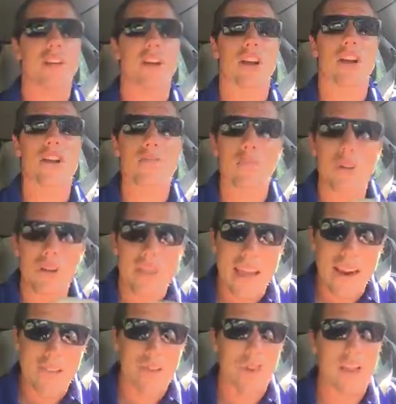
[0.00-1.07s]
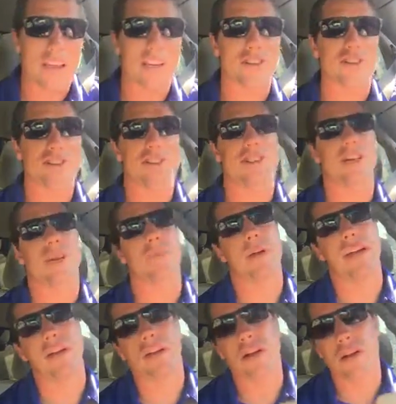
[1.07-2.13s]
you're going to build that relationship,
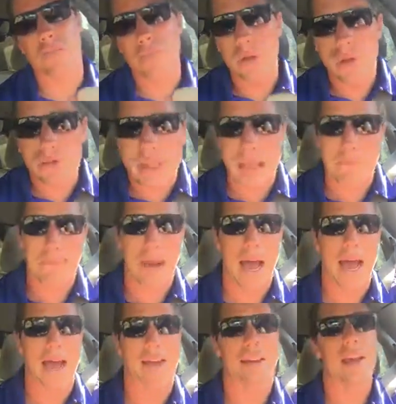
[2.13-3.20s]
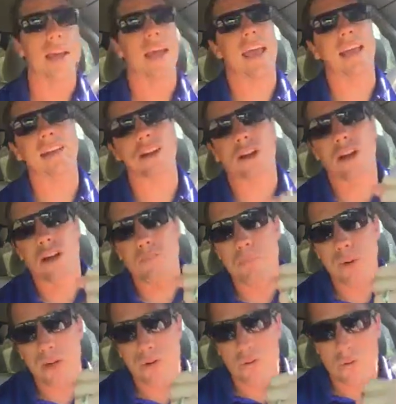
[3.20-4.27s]
and you're going to build that bond, and you're going to
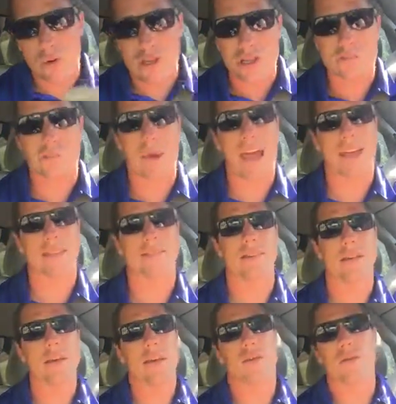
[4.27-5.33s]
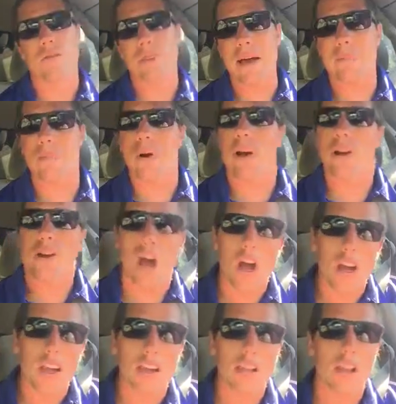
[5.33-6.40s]
build respect. Remember, a
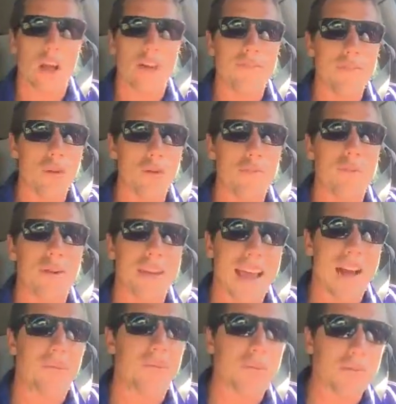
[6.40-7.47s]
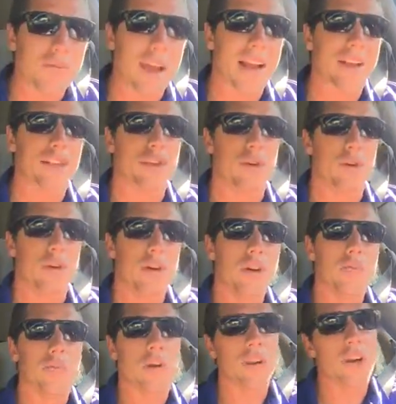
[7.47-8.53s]
dog can love you but not respect you.
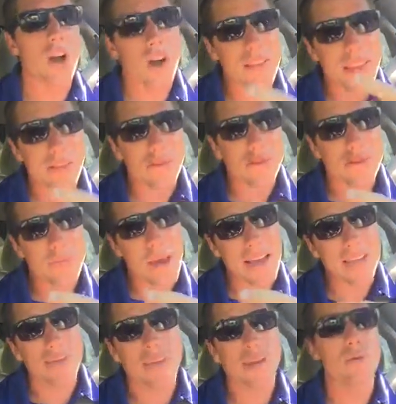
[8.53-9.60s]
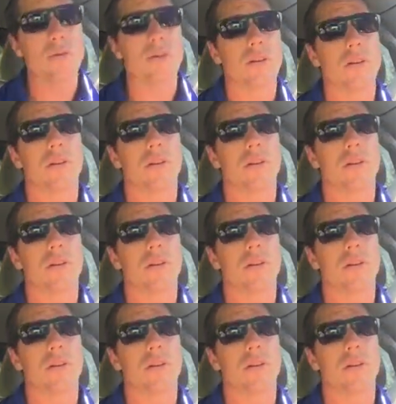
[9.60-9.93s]
But a dog that respects you